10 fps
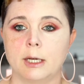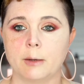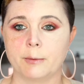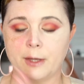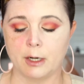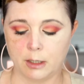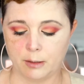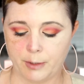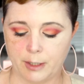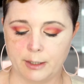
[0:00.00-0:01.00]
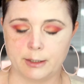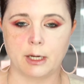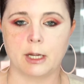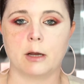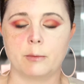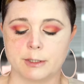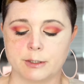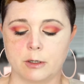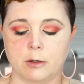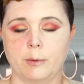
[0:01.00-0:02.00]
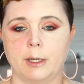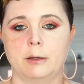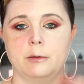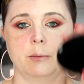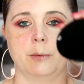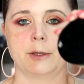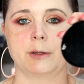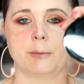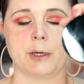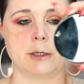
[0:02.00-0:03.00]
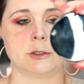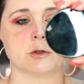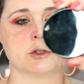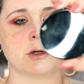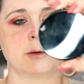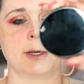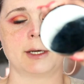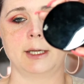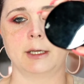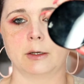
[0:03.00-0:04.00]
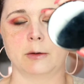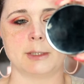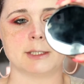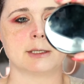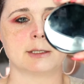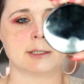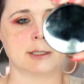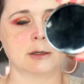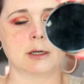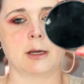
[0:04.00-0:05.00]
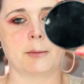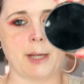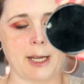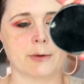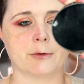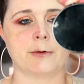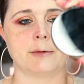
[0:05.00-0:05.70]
Now with that all applied, I always go in with my Giorgio Armani Luminous Silk Powder